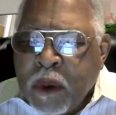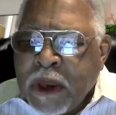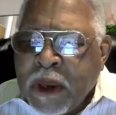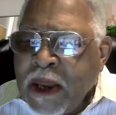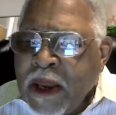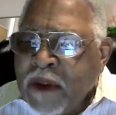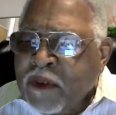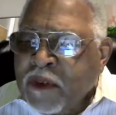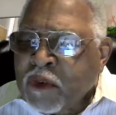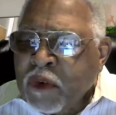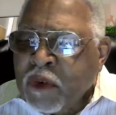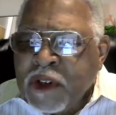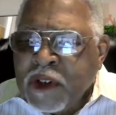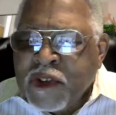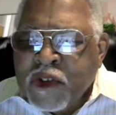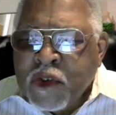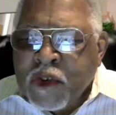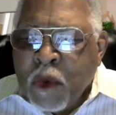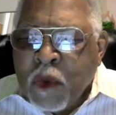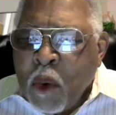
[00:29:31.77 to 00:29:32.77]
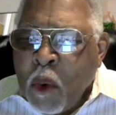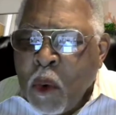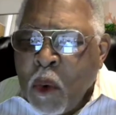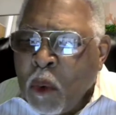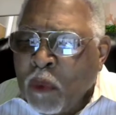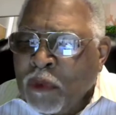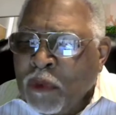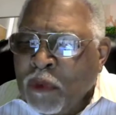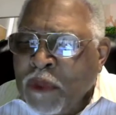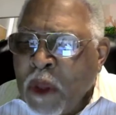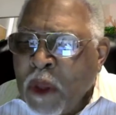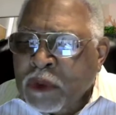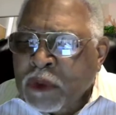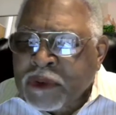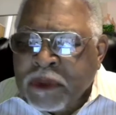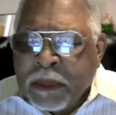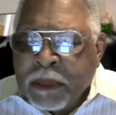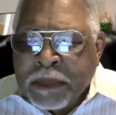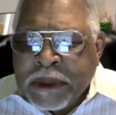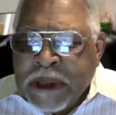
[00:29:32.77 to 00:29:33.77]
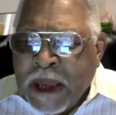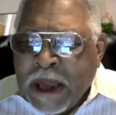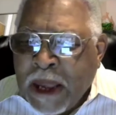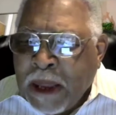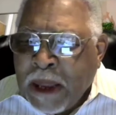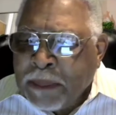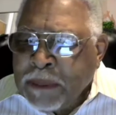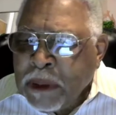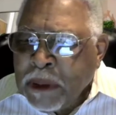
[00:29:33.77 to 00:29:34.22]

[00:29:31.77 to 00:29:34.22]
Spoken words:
can't trust your own thoughts sometimes.